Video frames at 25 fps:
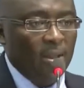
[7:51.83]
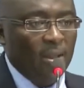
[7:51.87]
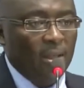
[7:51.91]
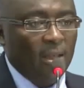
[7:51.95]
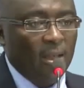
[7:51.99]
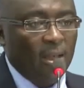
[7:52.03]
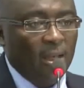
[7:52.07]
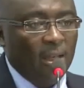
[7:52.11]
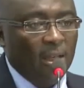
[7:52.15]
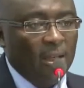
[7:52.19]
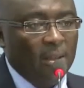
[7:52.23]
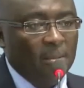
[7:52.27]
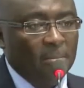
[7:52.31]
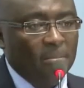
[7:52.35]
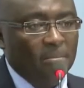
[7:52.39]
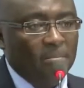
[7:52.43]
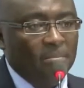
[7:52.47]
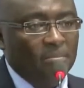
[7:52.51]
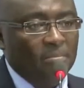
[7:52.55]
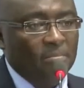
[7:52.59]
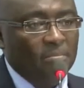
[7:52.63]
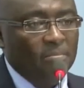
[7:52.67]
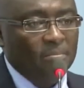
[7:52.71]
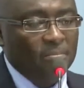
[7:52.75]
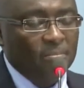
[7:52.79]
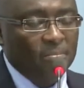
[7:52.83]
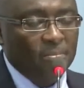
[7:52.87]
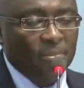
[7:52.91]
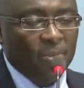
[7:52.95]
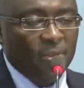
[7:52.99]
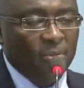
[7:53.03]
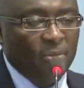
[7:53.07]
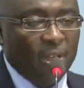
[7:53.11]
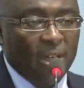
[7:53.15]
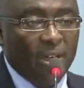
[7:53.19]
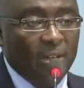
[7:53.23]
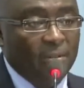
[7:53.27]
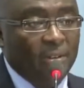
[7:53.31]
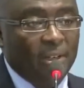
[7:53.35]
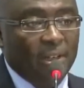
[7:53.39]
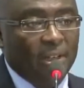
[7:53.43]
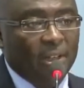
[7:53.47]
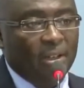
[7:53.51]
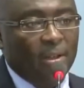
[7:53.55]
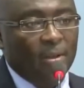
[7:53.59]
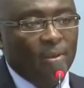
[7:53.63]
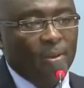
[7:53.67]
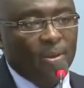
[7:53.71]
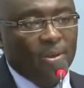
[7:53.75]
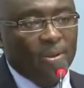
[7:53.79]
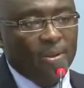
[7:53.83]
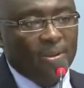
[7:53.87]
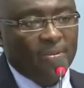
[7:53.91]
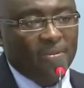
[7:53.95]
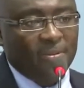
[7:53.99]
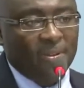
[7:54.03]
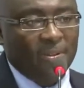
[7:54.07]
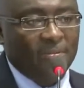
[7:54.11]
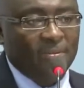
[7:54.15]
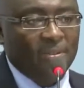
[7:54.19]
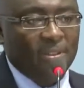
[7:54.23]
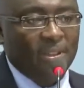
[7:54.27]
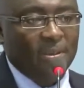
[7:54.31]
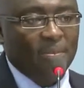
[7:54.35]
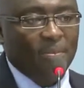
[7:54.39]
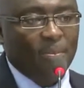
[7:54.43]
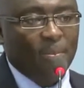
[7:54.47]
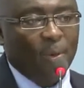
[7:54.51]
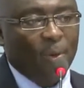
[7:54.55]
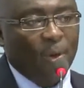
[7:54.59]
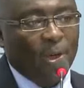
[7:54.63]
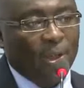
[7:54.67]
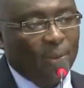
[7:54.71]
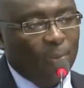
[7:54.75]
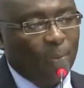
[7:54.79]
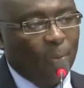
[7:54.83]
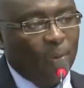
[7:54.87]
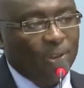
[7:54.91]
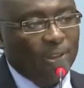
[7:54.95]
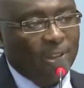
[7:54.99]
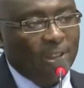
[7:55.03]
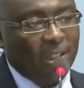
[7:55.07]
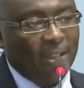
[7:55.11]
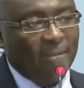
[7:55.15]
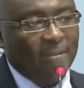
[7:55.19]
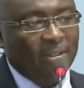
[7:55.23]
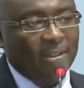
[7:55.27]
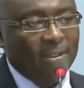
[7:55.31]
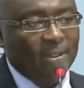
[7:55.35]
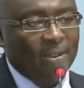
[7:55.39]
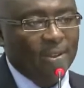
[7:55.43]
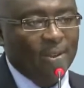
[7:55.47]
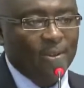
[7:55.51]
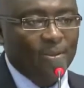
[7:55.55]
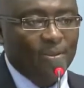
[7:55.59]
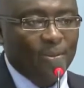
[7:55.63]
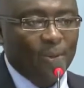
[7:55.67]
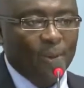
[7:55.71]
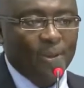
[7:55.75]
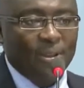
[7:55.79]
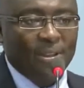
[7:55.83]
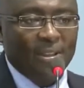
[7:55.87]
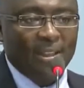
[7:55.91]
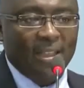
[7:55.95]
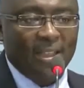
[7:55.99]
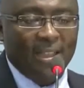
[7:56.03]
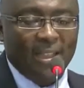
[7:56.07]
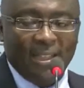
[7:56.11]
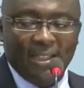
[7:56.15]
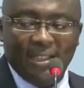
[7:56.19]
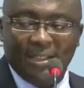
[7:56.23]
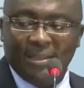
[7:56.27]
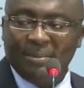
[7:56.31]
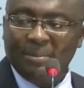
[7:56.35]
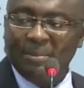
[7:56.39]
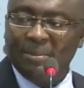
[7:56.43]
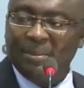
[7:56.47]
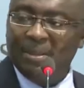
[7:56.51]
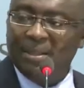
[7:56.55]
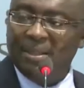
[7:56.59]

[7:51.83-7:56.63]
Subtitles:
very, very close, 50.7 to 48,